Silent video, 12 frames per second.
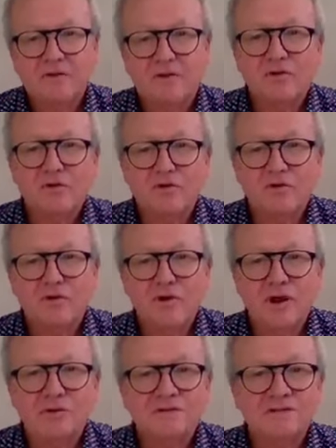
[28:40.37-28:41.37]

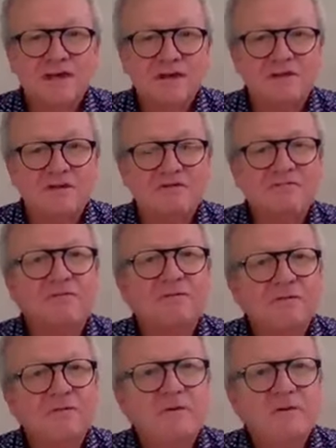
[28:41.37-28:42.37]
your notes that
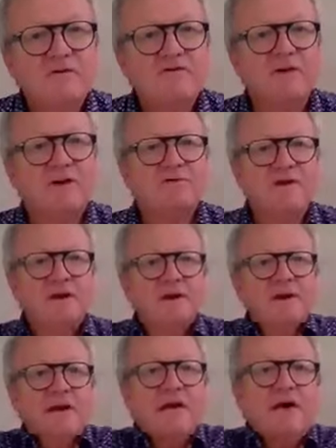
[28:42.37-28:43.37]
you've
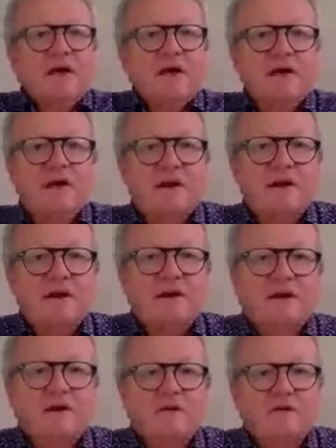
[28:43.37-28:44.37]
given, and
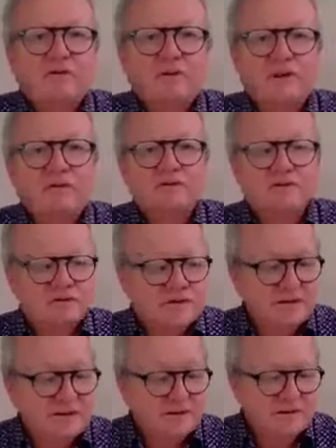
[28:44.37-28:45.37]
who
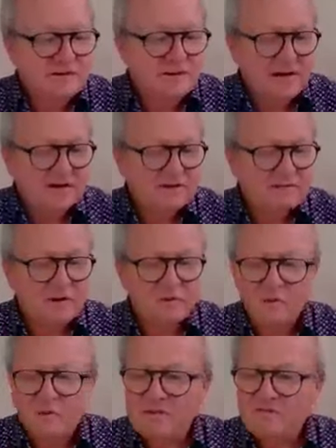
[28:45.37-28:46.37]
knows, the next
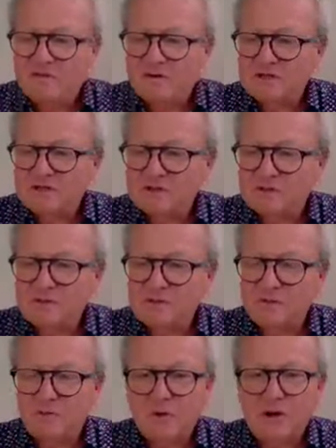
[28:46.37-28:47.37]
one will be very
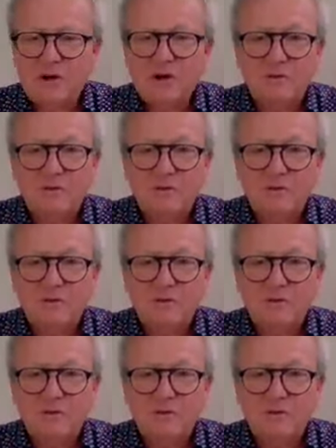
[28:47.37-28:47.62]
soon.